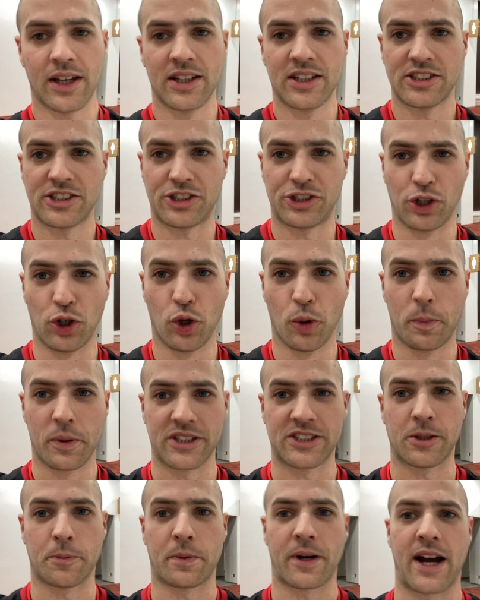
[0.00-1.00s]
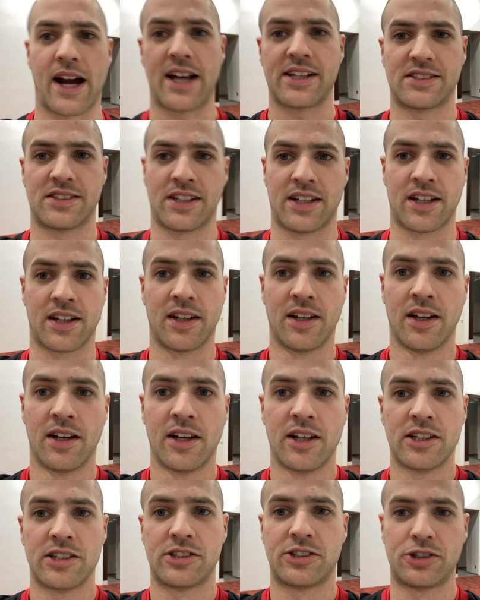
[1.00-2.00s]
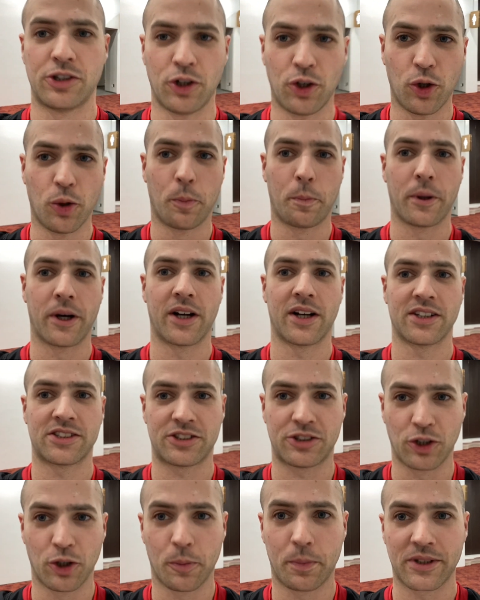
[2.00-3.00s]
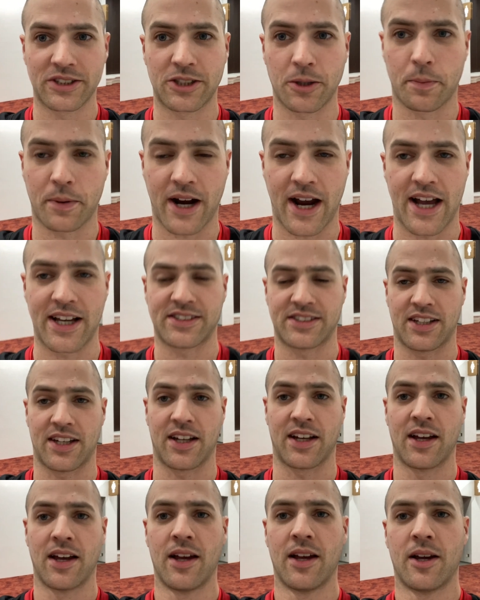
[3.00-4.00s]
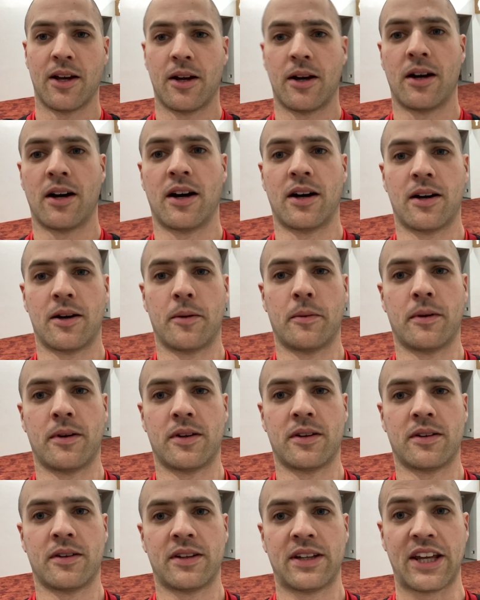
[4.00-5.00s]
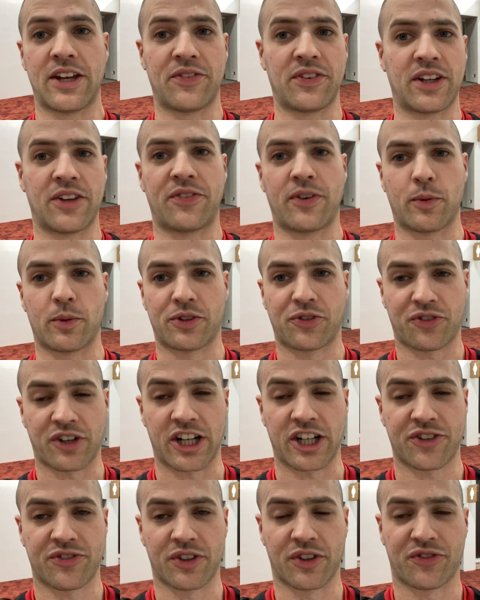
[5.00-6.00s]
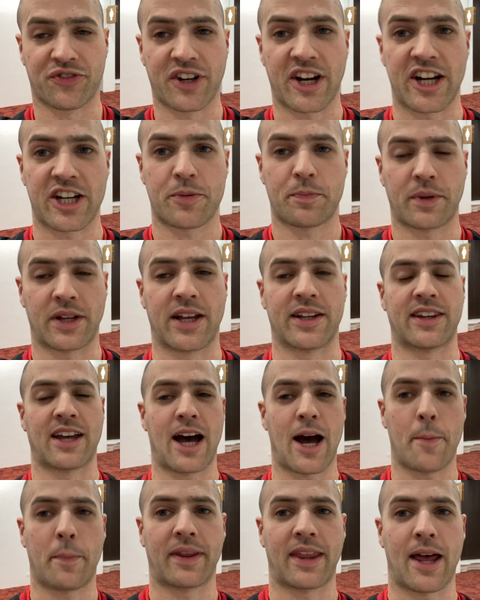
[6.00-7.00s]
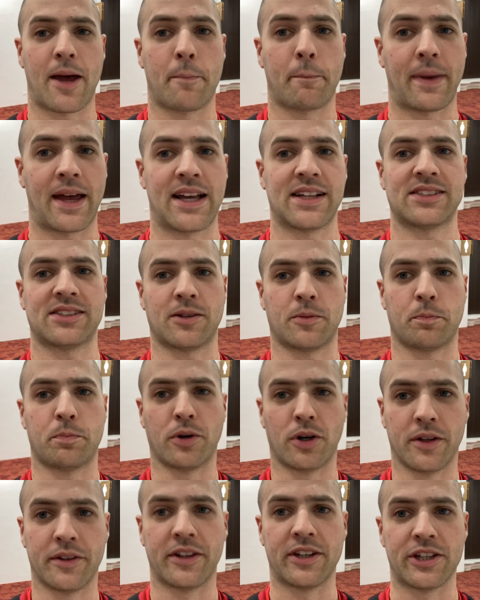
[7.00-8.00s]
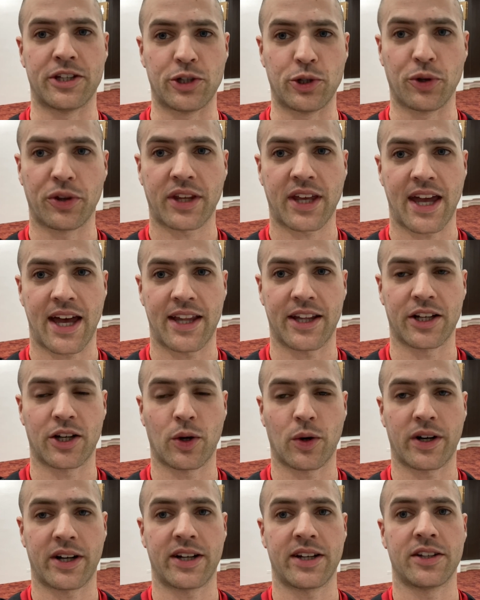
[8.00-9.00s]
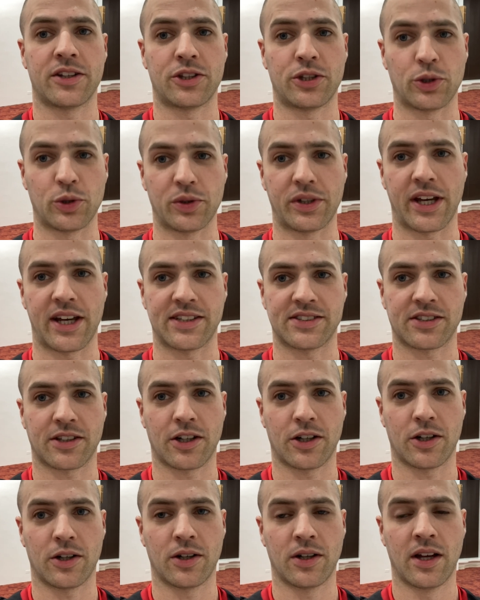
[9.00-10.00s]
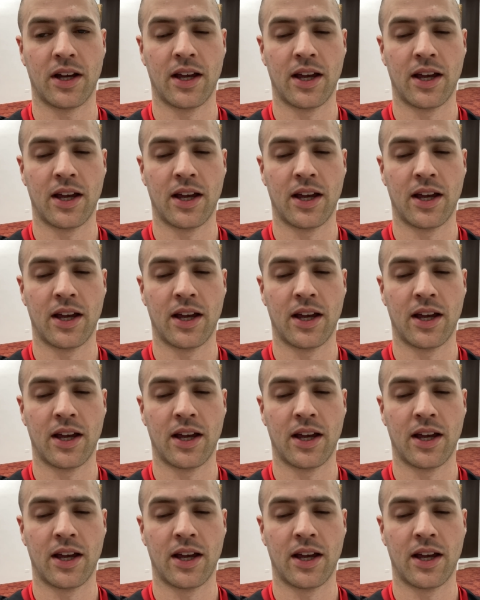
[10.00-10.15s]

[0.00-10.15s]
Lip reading: Super surprising. Super surprising. Even if it was fresh for fresh. But on top of that, Mason pulled the youth category 2 days ago.